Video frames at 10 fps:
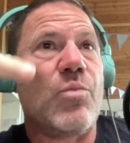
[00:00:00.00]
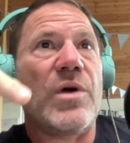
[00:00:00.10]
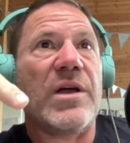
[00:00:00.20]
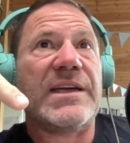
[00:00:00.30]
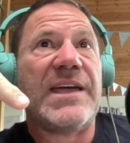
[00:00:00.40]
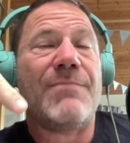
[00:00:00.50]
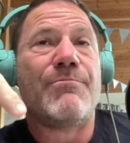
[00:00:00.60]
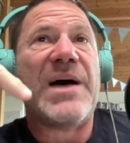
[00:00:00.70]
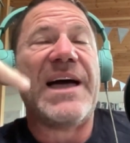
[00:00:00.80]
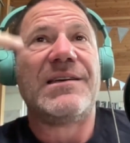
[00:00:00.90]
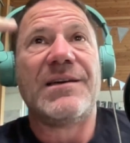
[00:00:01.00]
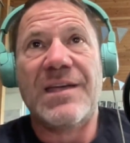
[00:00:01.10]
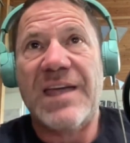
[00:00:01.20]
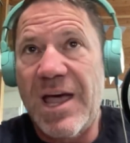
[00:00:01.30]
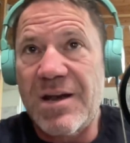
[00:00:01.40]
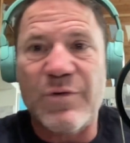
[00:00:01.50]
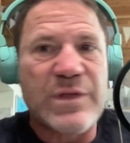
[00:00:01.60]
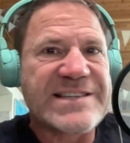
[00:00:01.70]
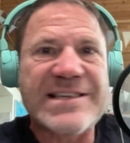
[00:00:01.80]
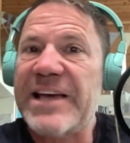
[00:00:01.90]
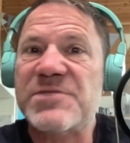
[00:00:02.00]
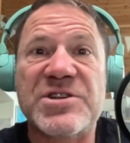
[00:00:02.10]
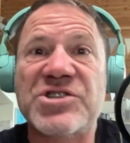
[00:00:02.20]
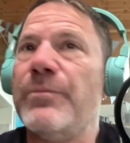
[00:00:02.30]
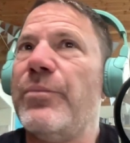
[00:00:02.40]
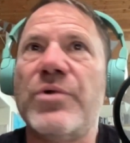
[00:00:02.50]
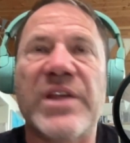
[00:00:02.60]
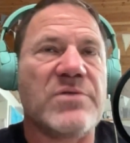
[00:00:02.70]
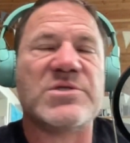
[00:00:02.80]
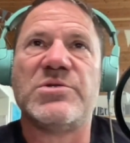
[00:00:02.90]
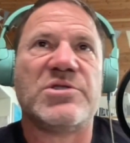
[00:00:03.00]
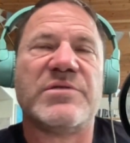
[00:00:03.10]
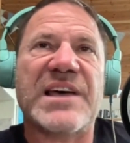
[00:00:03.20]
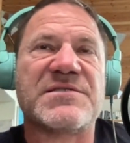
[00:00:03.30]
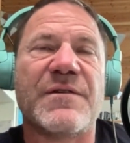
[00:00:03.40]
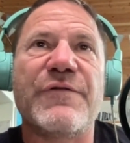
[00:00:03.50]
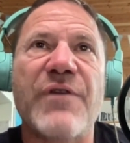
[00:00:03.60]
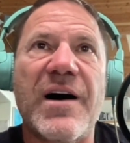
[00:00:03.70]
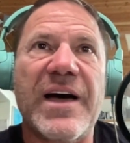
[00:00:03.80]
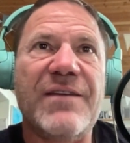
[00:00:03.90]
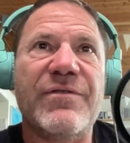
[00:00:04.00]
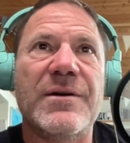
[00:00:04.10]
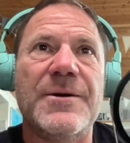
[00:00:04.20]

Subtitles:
when I came back again for things like Expedition Borneo to 2005,